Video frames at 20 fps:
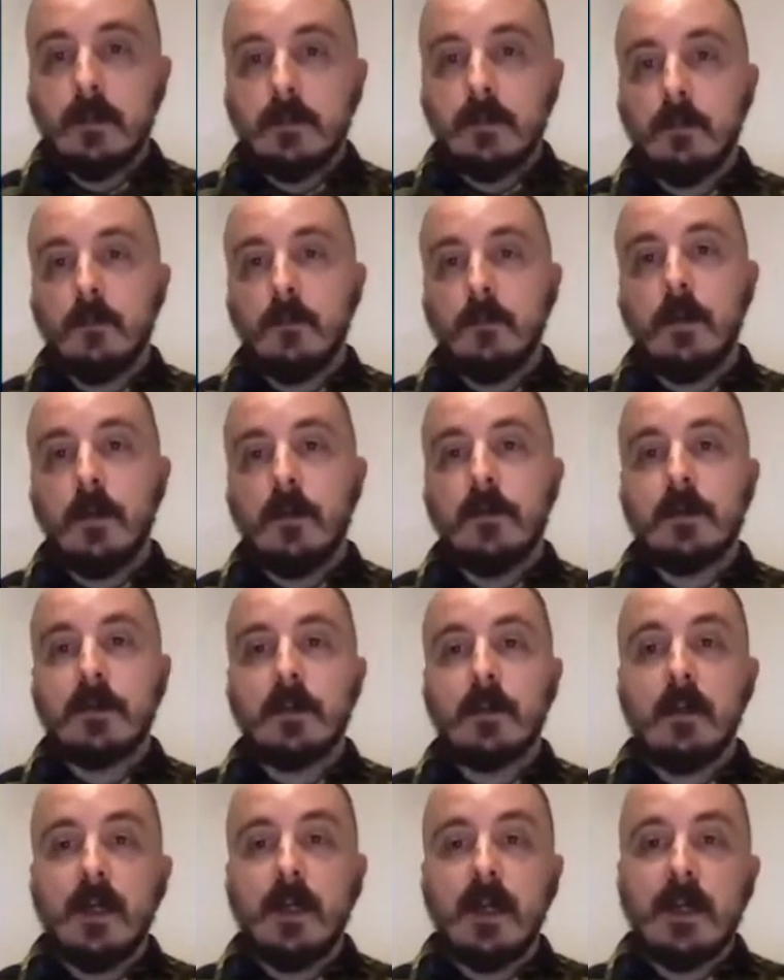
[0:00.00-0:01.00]
one of its
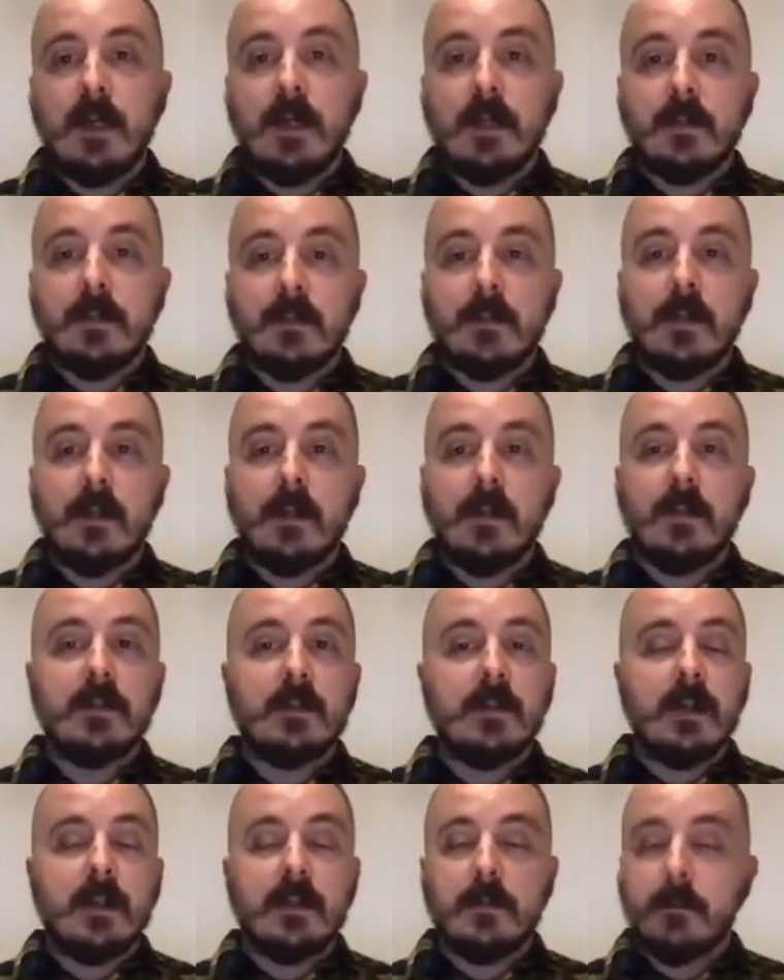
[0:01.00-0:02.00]
clients, their
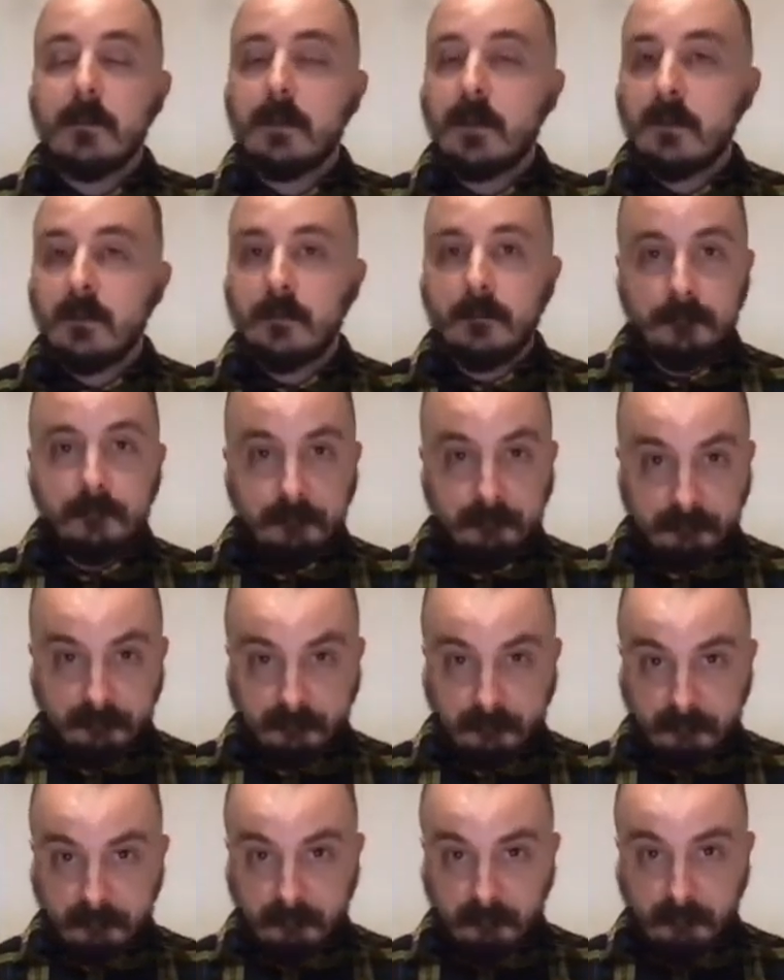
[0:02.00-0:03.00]
assessment
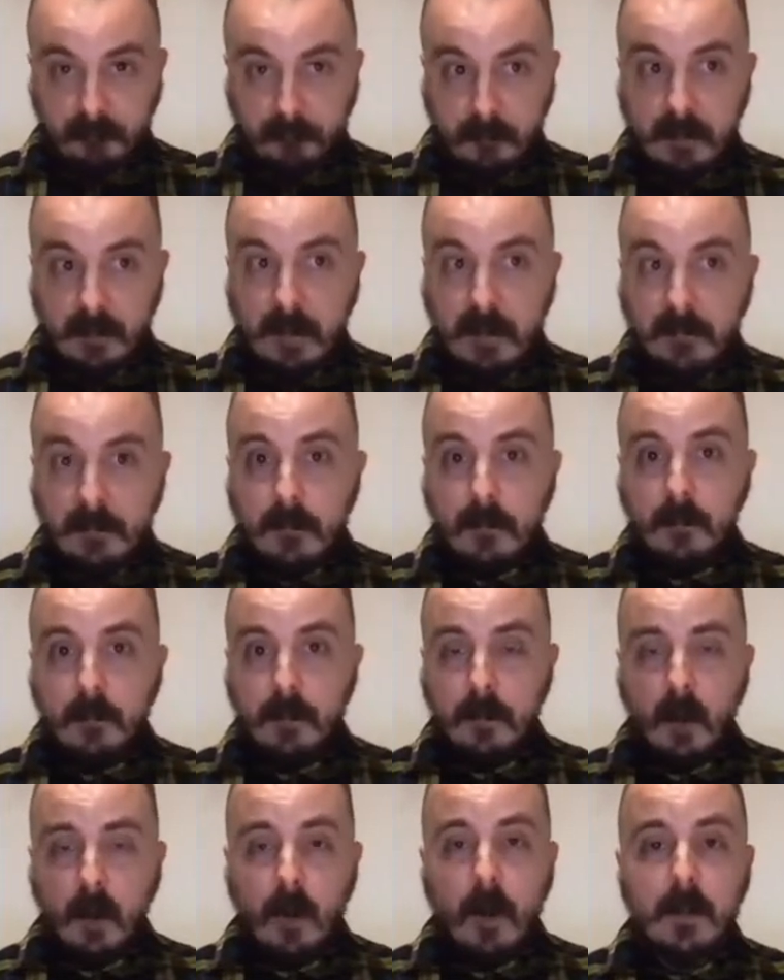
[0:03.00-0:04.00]
given
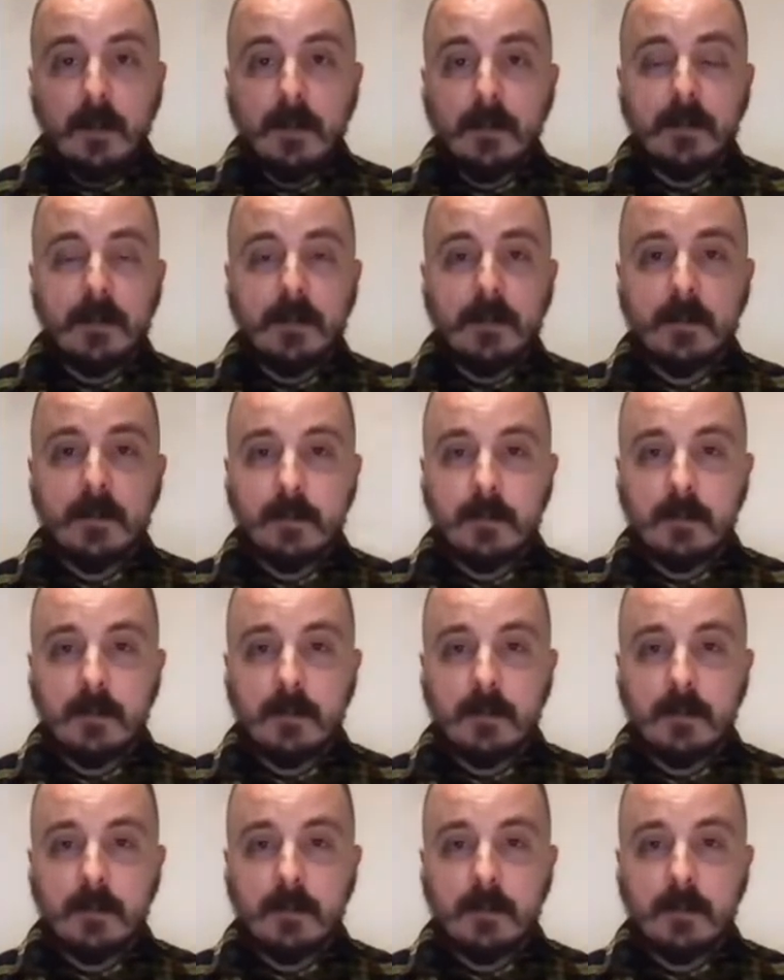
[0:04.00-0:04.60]
regarding this